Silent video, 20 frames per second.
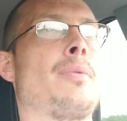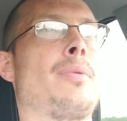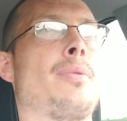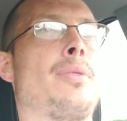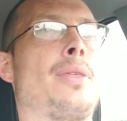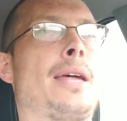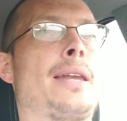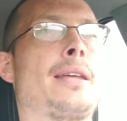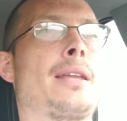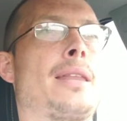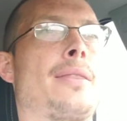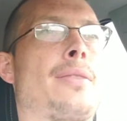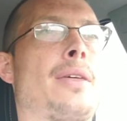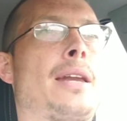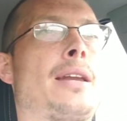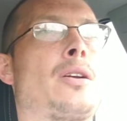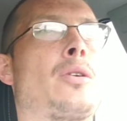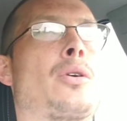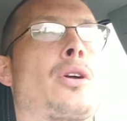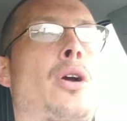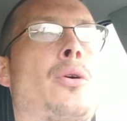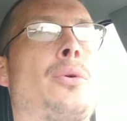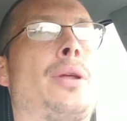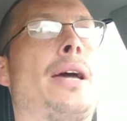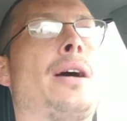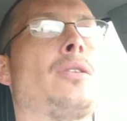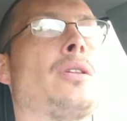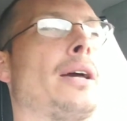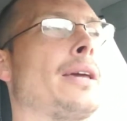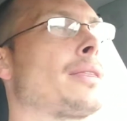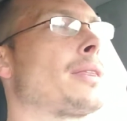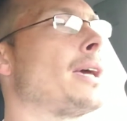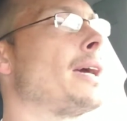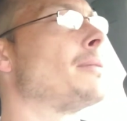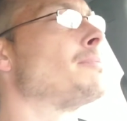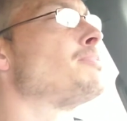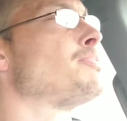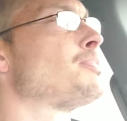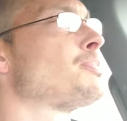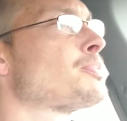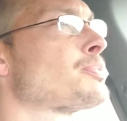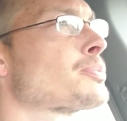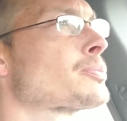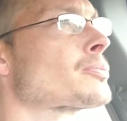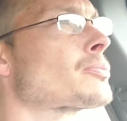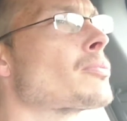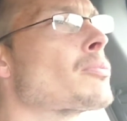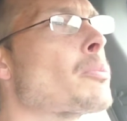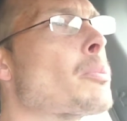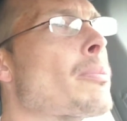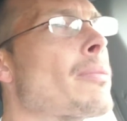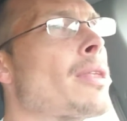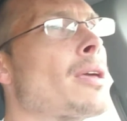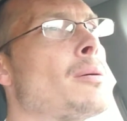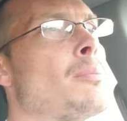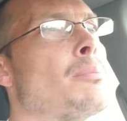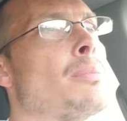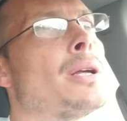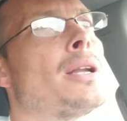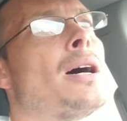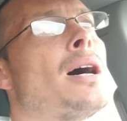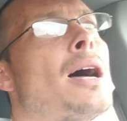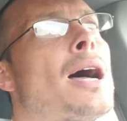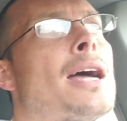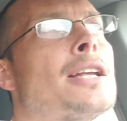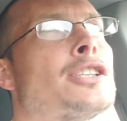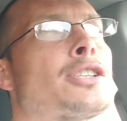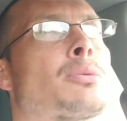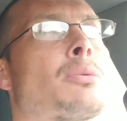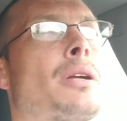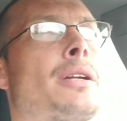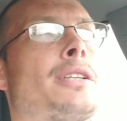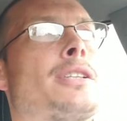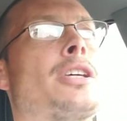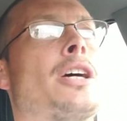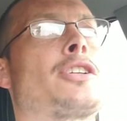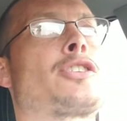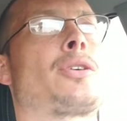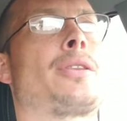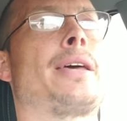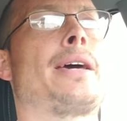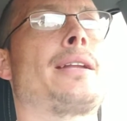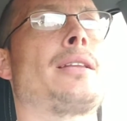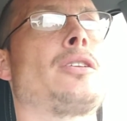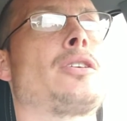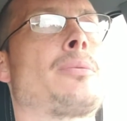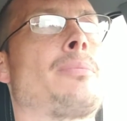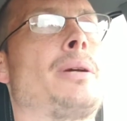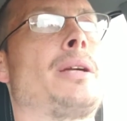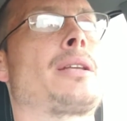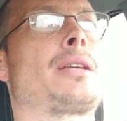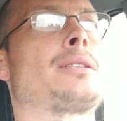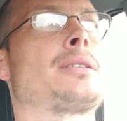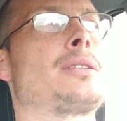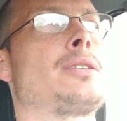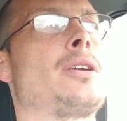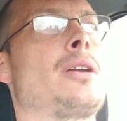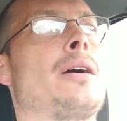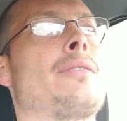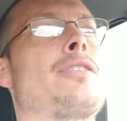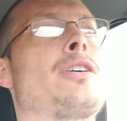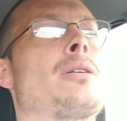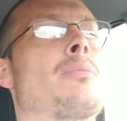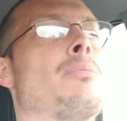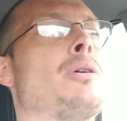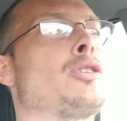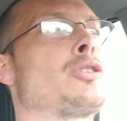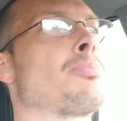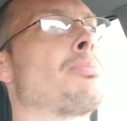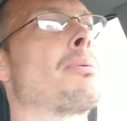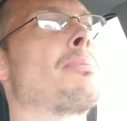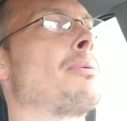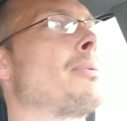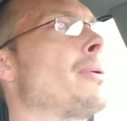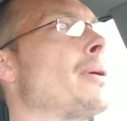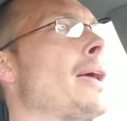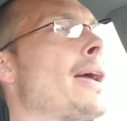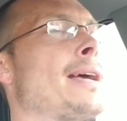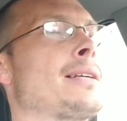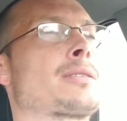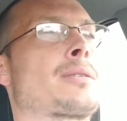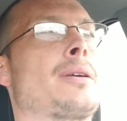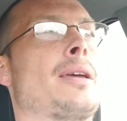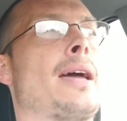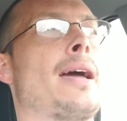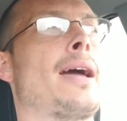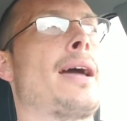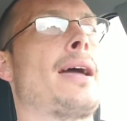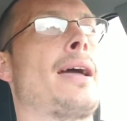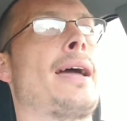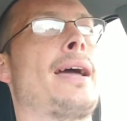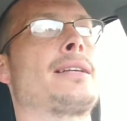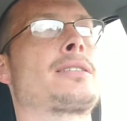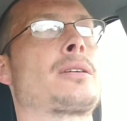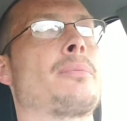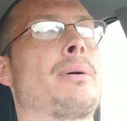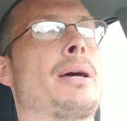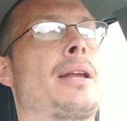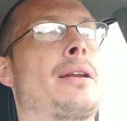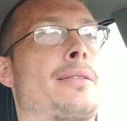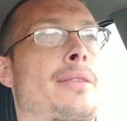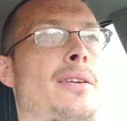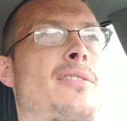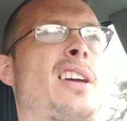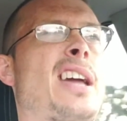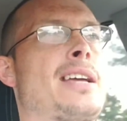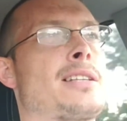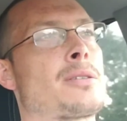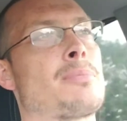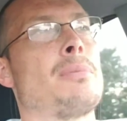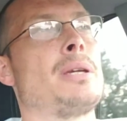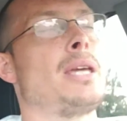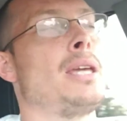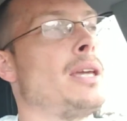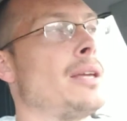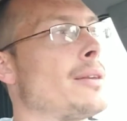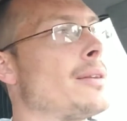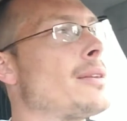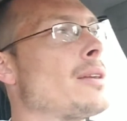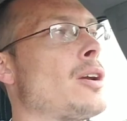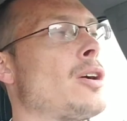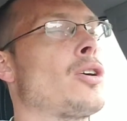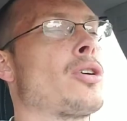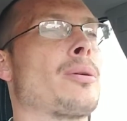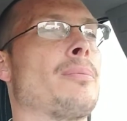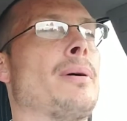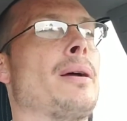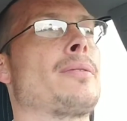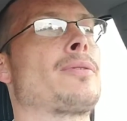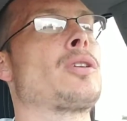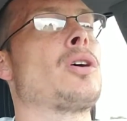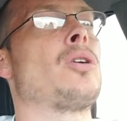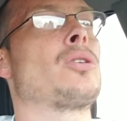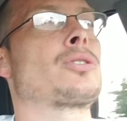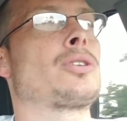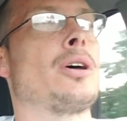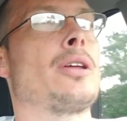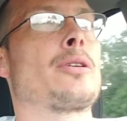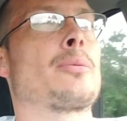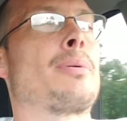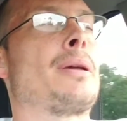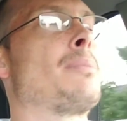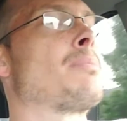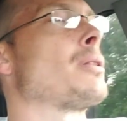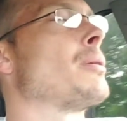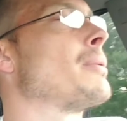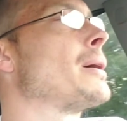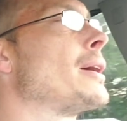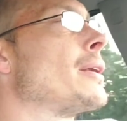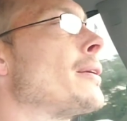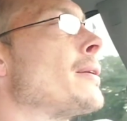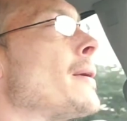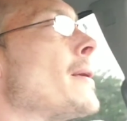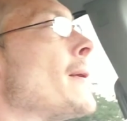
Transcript: that it'll go down like that. But I just wanted to touch on that a little bit because, I've heard multiple people ask about it. They've asked me and heard them talk to other people about it.